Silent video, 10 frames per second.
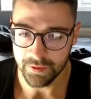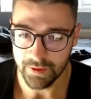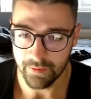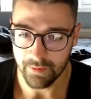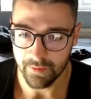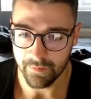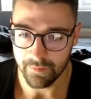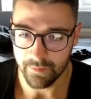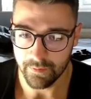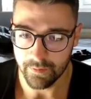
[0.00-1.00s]
get rid of,
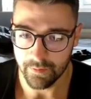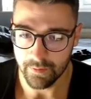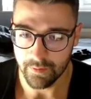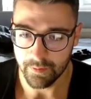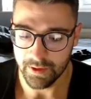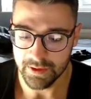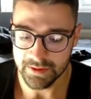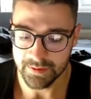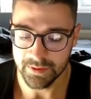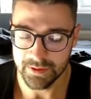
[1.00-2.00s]
because it's
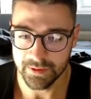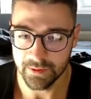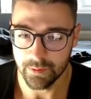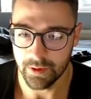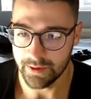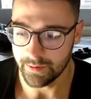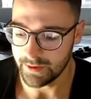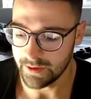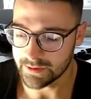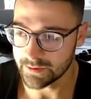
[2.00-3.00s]
between 0 and 1, there'll be
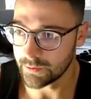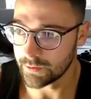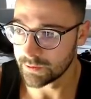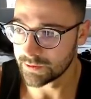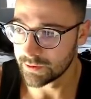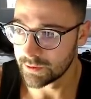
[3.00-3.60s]
decimals.